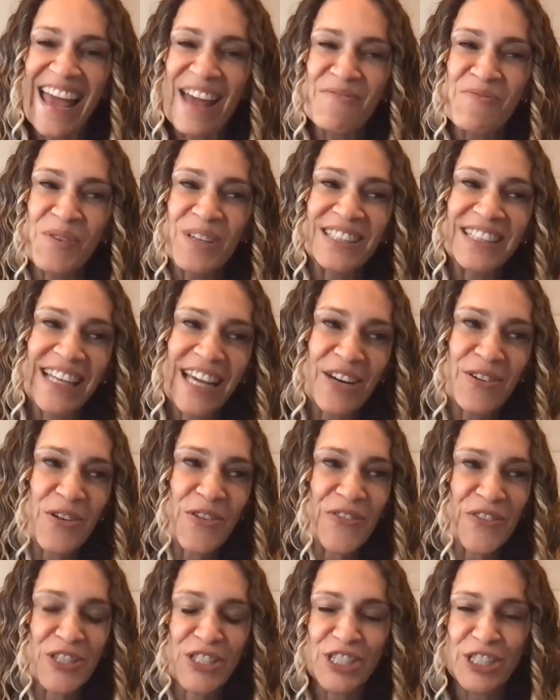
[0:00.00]
And what Land
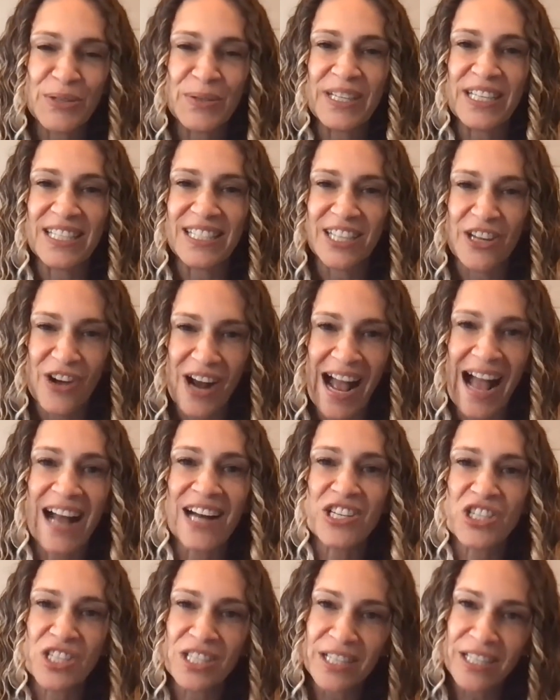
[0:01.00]
Rover's doing is they're
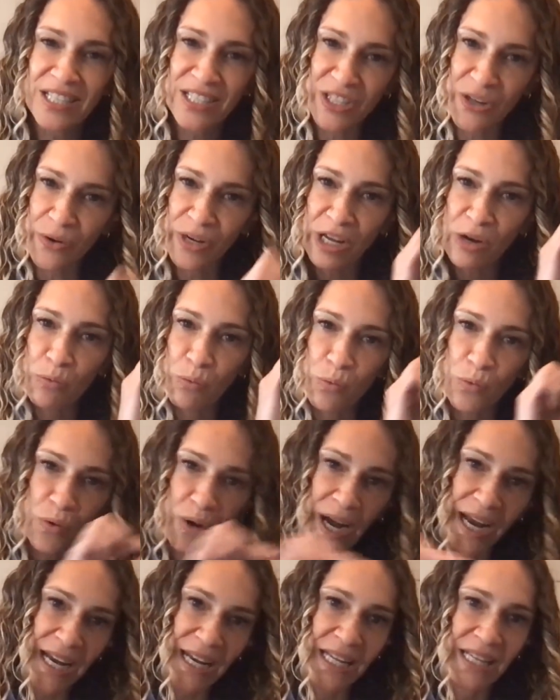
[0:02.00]
actually zoning
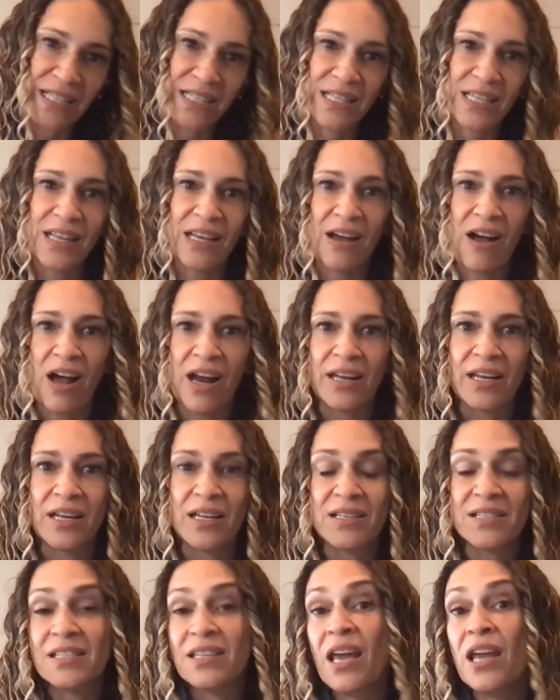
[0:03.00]
right into the
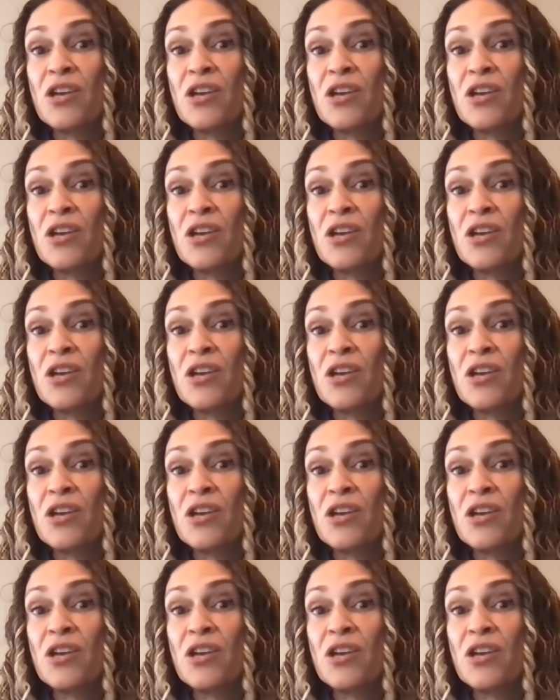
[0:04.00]
audience.